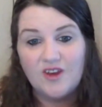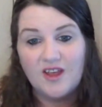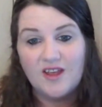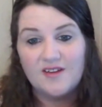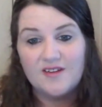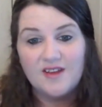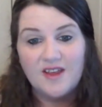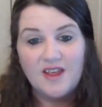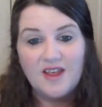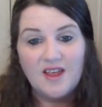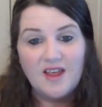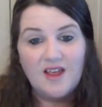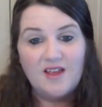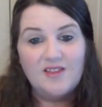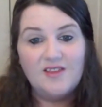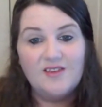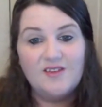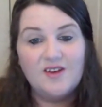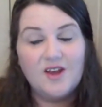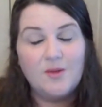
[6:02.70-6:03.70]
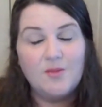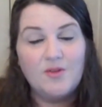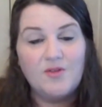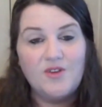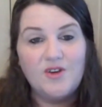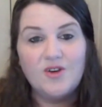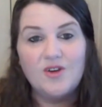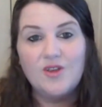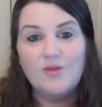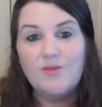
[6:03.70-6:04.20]
yet. This time of
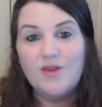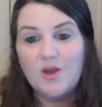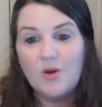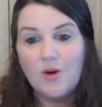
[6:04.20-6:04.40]
year can be